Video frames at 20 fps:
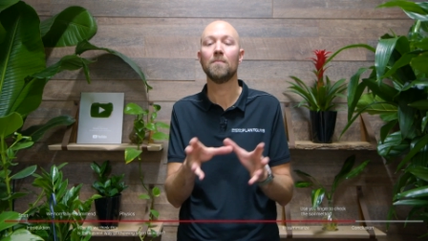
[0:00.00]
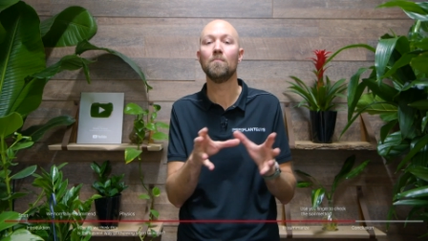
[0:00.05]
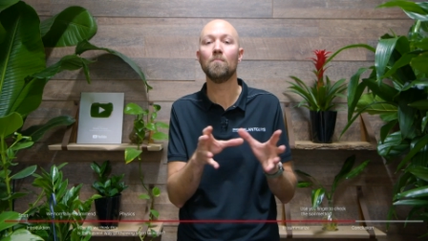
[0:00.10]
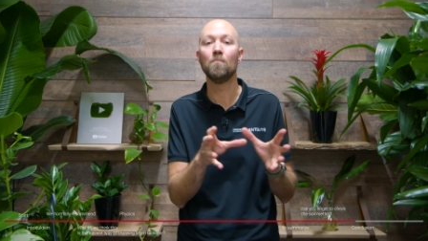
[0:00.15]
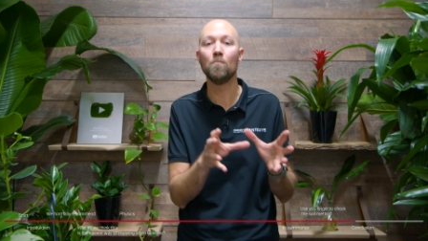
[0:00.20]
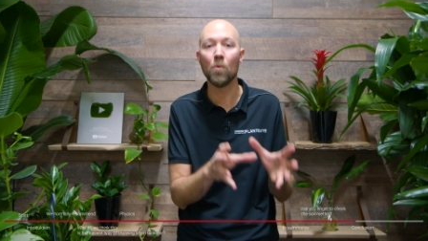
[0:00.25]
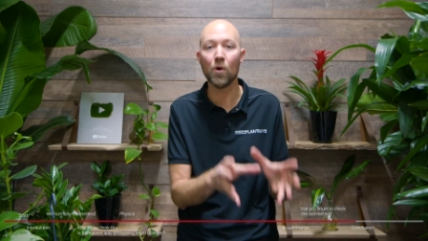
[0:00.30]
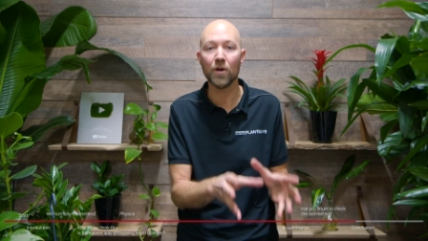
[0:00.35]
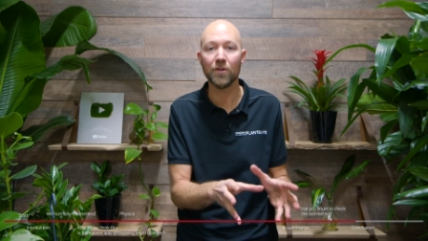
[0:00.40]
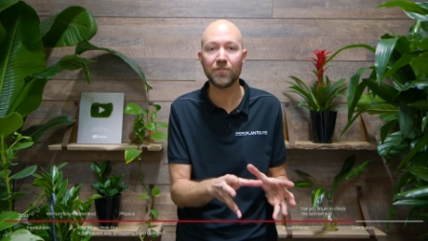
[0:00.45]

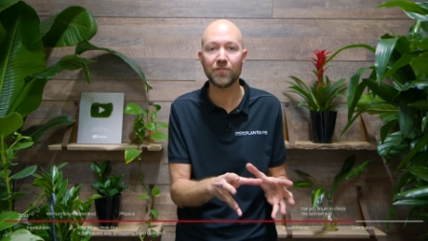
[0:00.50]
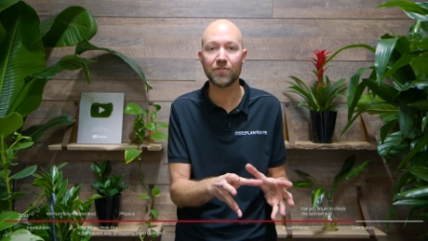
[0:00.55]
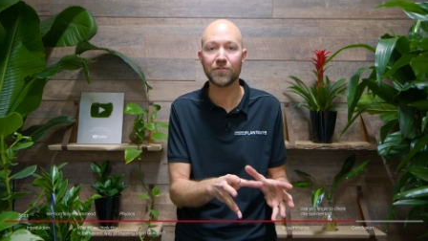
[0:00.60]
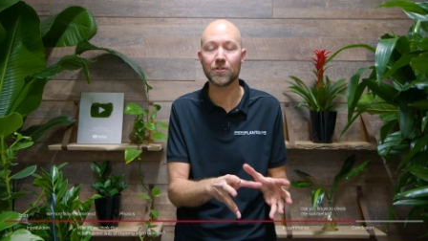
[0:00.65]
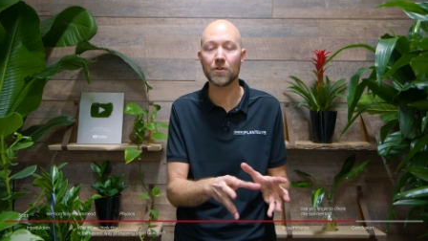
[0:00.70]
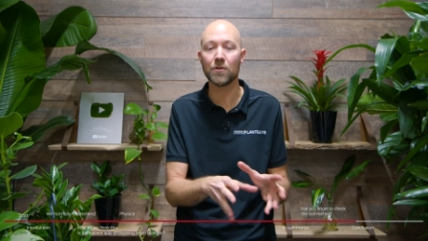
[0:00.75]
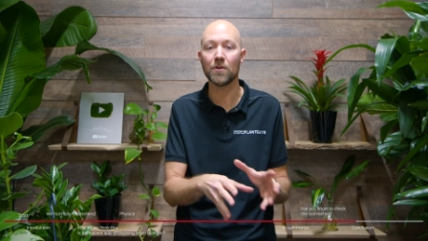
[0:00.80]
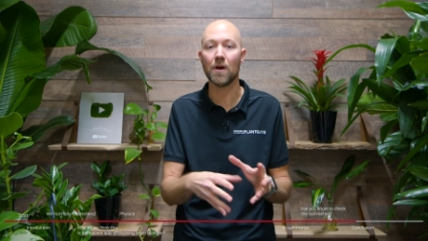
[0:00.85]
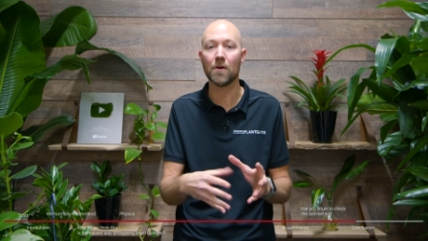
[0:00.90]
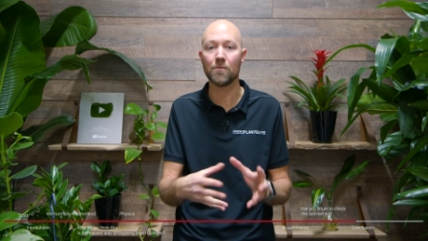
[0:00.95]

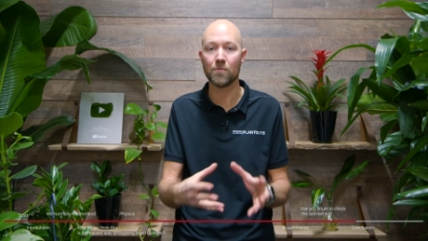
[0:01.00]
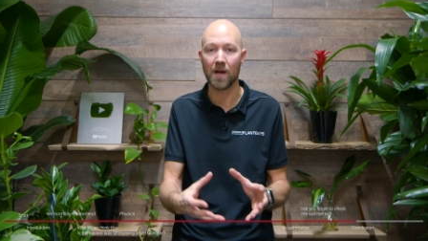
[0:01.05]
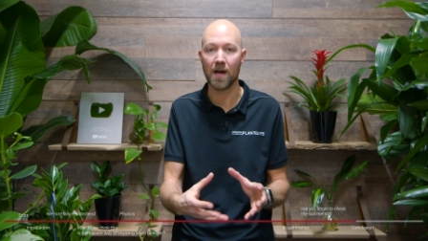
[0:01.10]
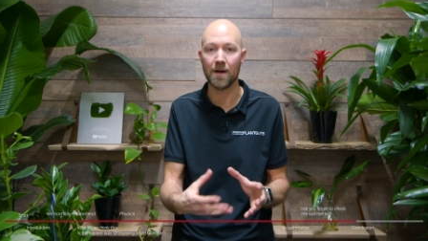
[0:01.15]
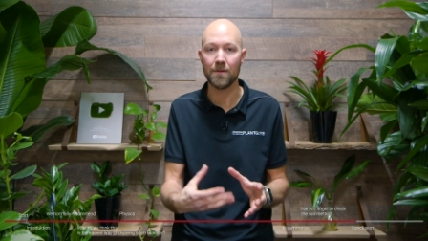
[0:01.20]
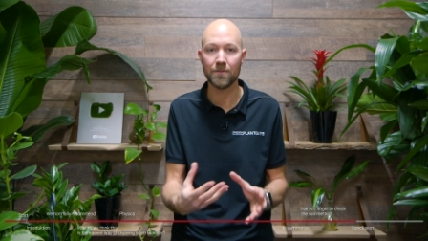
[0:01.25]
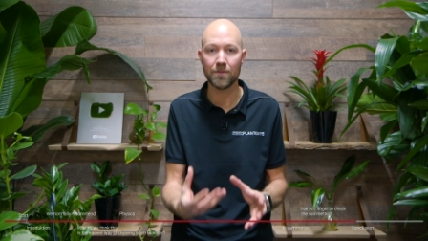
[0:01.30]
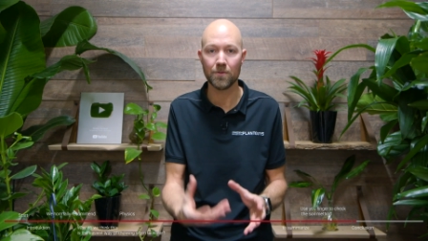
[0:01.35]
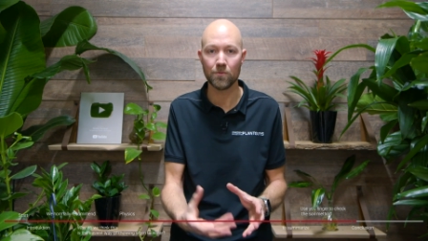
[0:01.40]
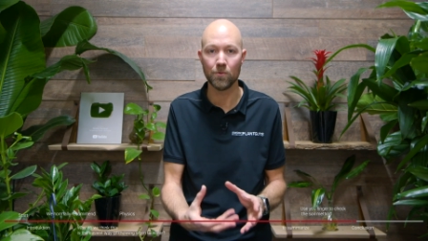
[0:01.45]
moisture
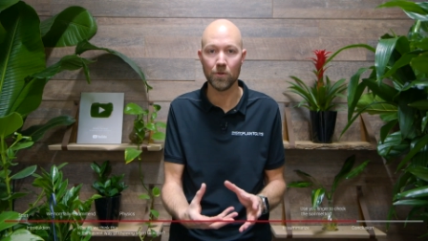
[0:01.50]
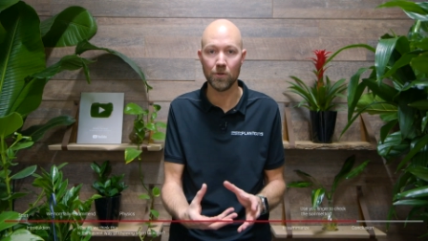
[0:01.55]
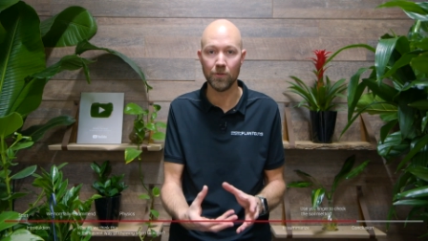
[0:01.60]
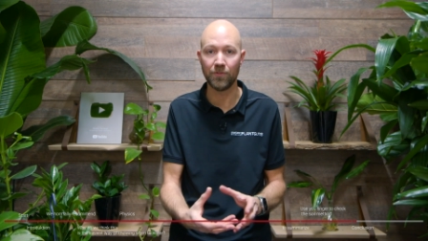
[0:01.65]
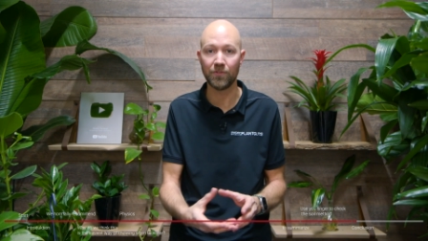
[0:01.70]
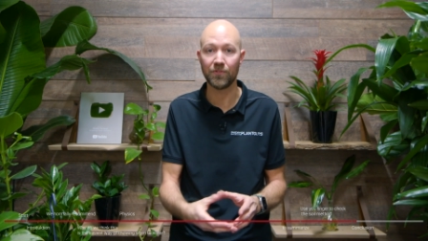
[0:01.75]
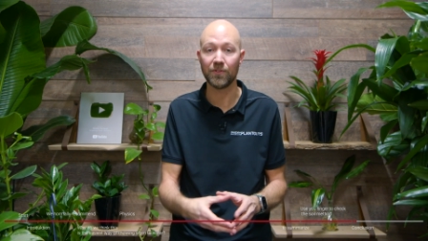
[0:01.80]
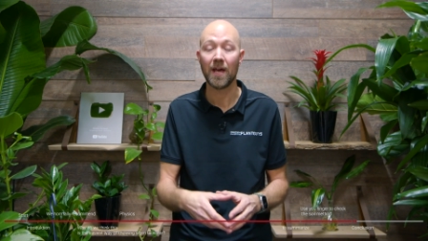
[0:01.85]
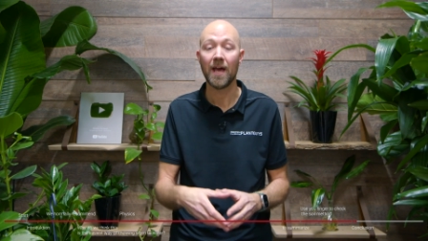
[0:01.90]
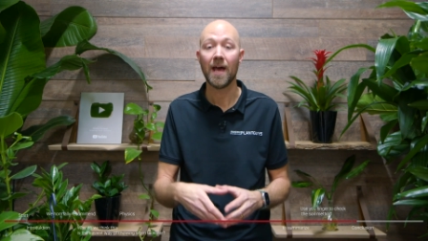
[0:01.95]
around the
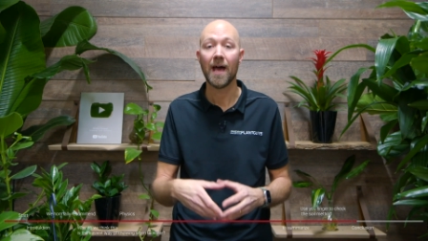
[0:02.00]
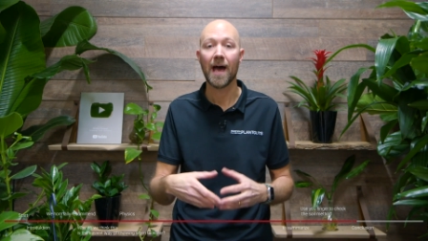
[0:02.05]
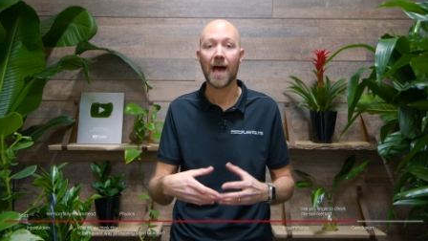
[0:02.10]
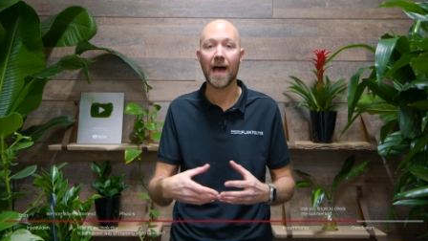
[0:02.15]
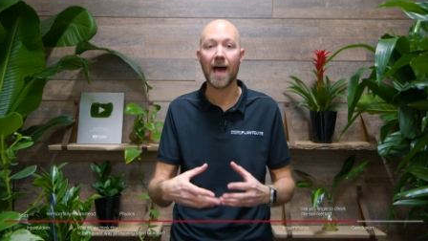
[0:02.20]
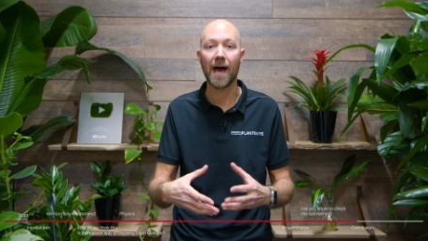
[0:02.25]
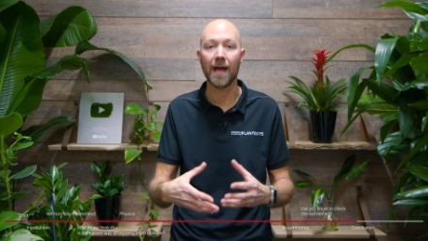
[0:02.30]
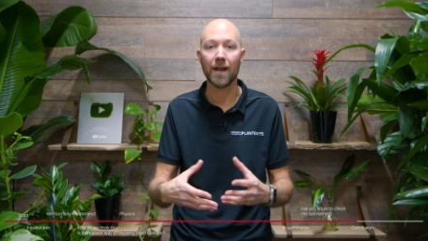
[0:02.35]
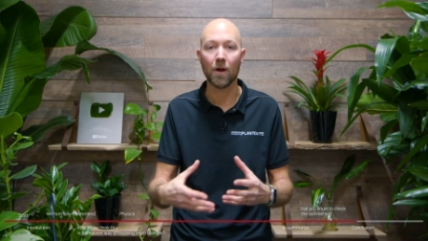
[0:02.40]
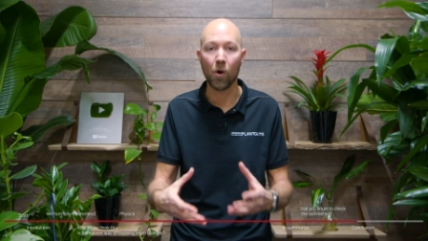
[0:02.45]
roots
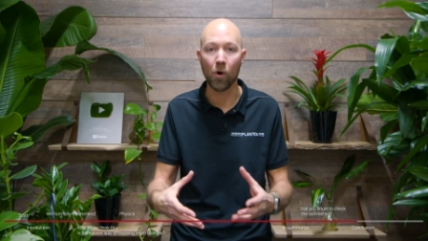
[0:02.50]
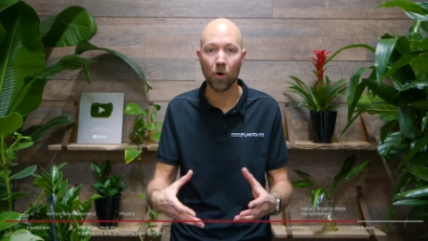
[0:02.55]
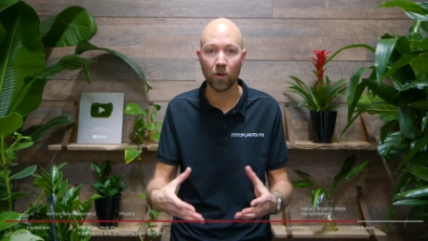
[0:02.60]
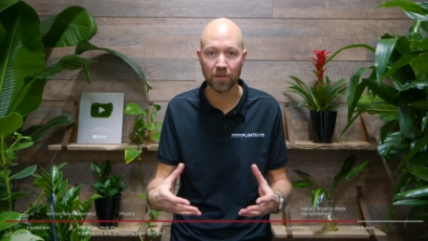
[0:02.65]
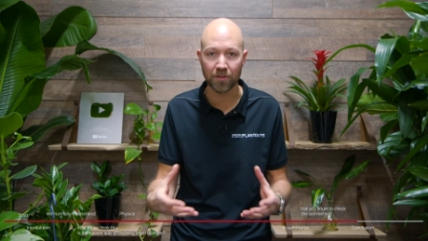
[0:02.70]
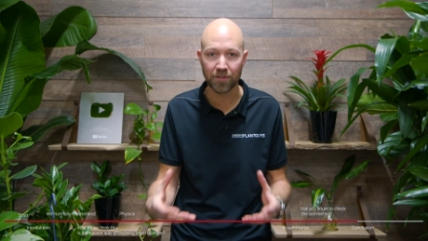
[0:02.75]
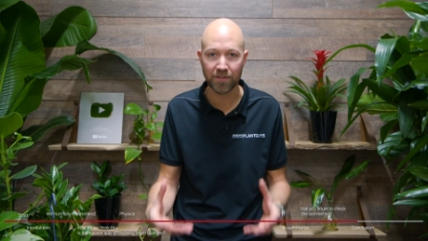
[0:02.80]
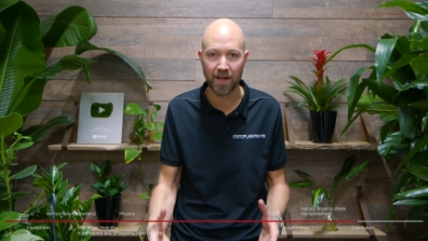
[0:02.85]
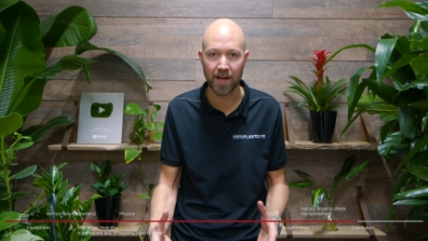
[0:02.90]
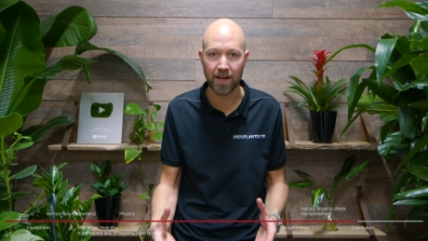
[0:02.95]
at
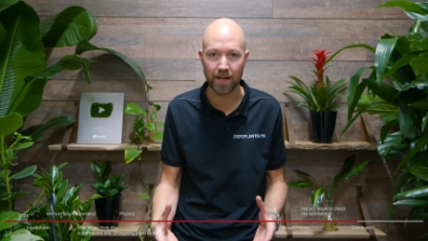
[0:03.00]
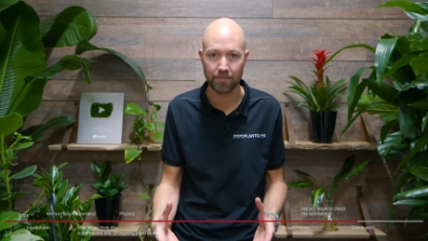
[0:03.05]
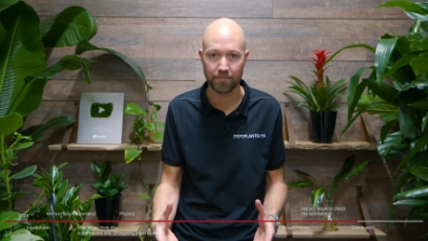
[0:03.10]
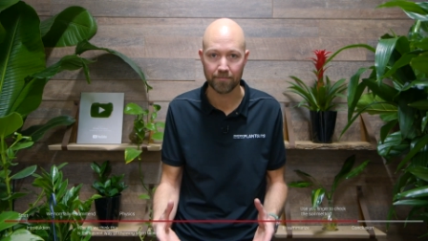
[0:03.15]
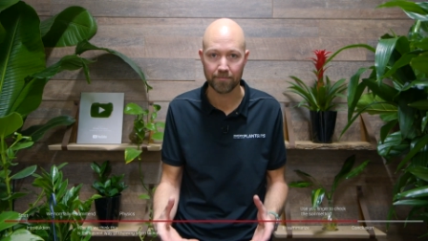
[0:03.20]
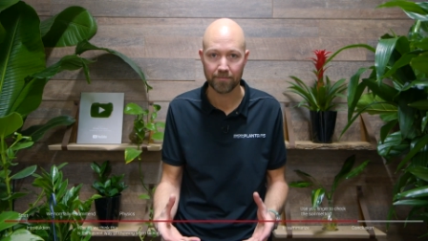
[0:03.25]
all time,